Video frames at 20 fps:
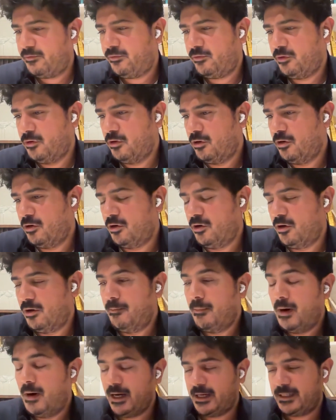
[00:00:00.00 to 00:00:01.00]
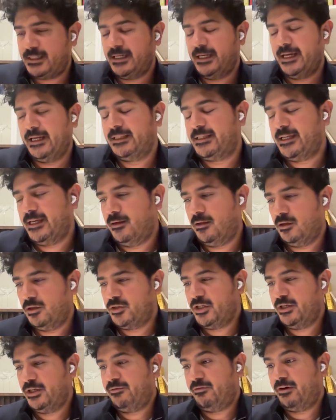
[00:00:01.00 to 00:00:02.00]
for marketing and
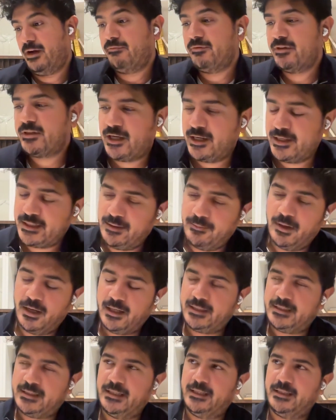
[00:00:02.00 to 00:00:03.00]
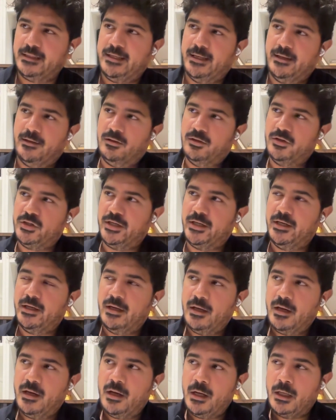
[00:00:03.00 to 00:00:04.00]
technology, for advertising, marketing and technology.
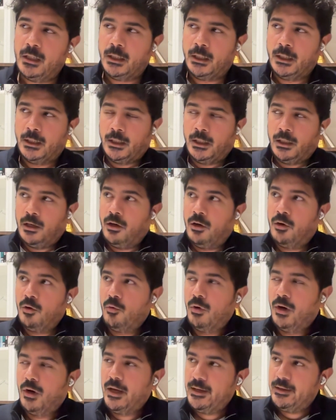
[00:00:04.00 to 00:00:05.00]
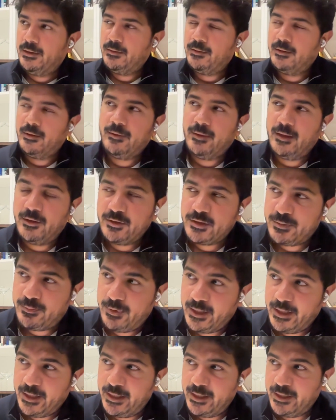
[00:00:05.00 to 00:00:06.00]
One, there's
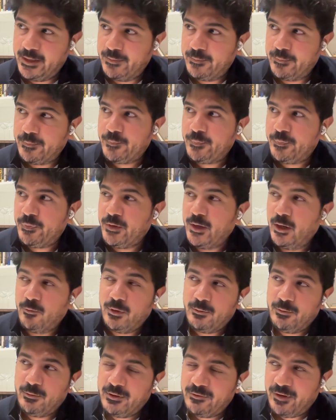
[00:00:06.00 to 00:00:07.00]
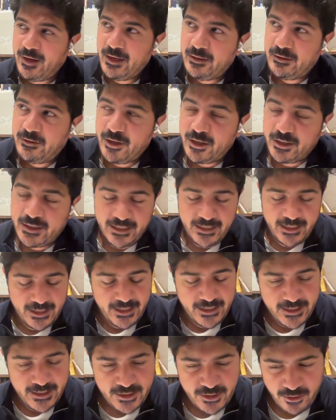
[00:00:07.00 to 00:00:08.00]
been, we've had 30
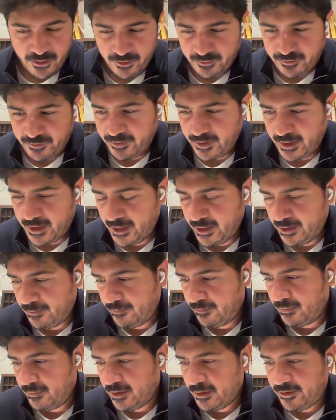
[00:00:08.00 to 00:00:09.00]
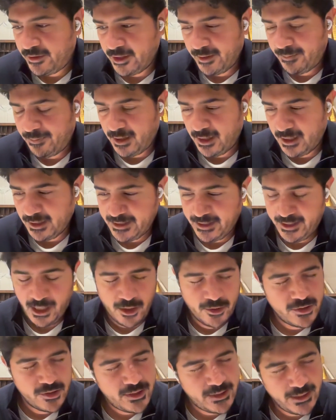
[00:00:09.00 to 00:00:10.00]
years of third-party
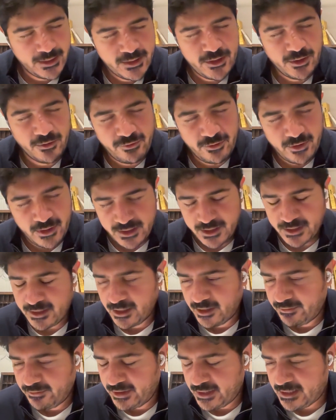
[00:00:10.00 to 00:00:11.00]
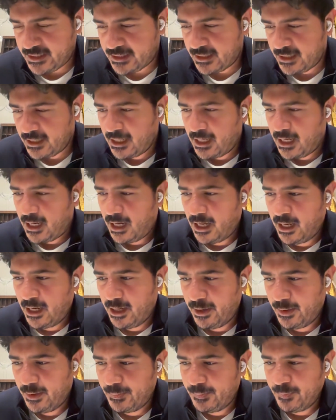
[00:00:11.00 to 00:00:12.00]
hosted software as a service,
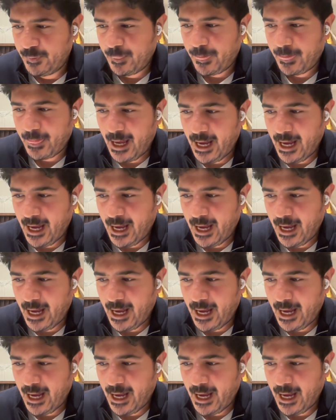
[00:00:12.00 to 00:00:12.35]
and